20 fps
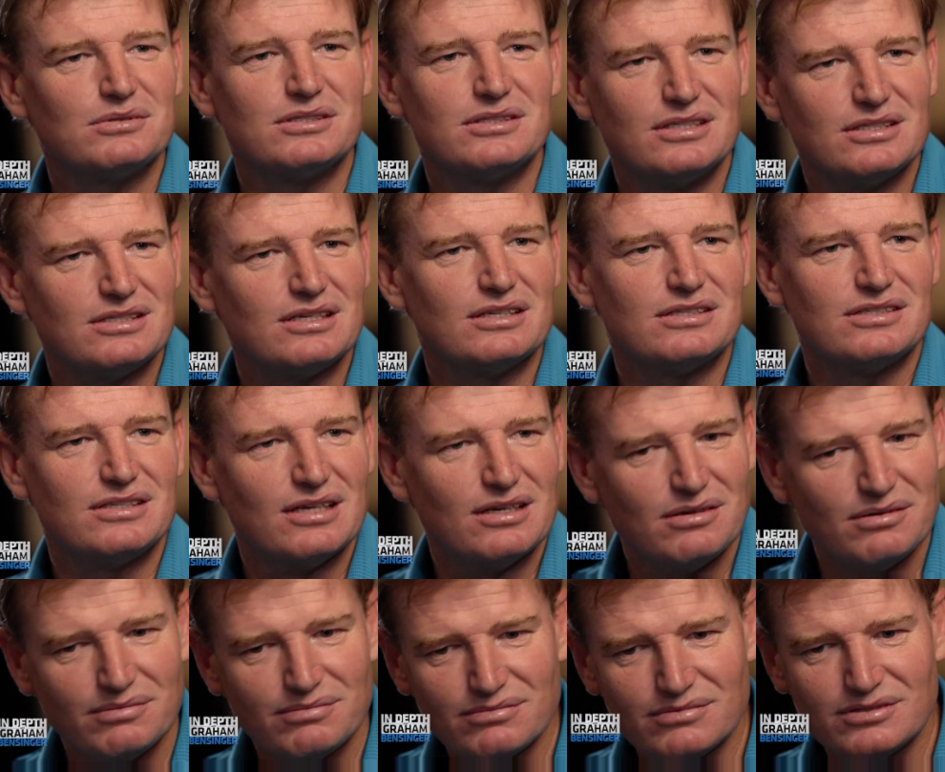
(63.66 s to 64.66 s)
was just, it's
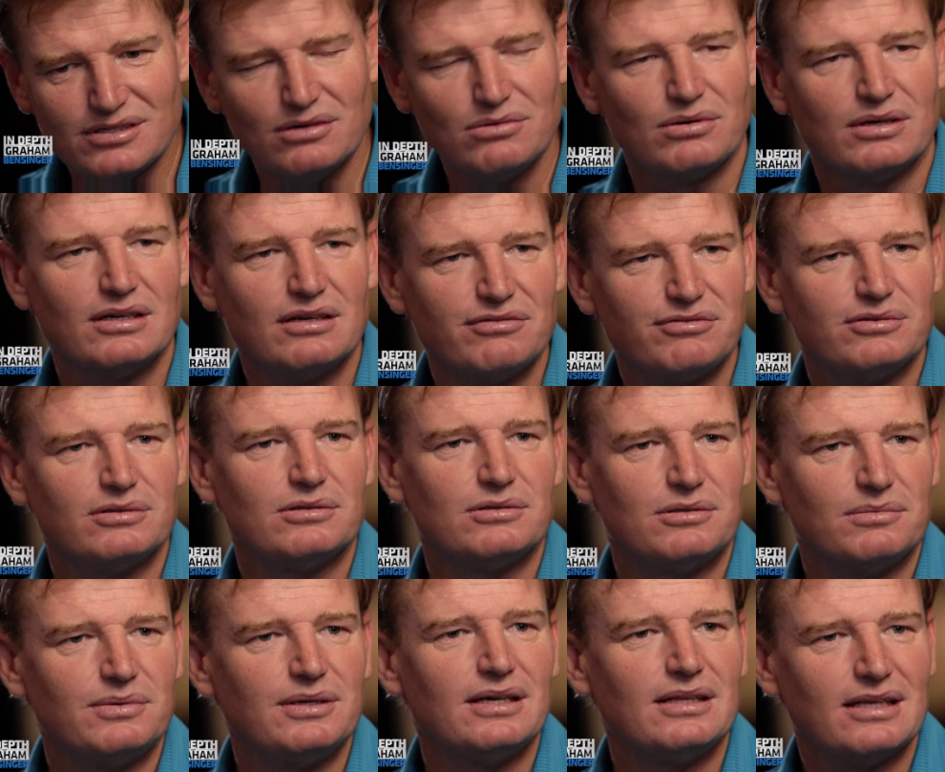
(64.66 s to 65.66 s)
so wonderful
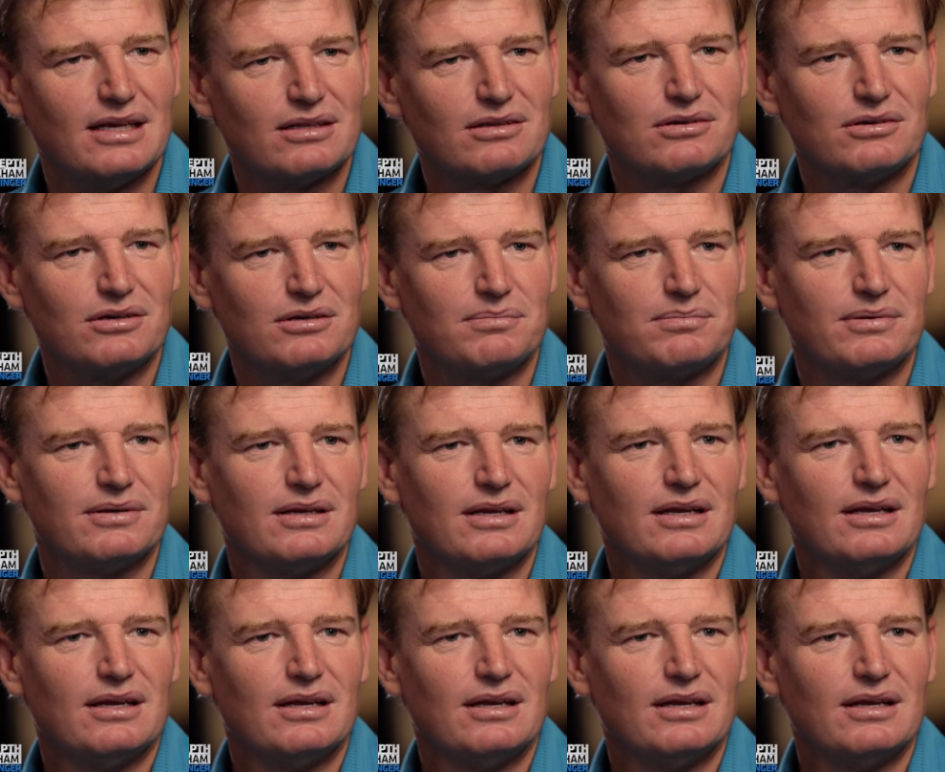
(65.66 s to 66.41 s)
to be in that group.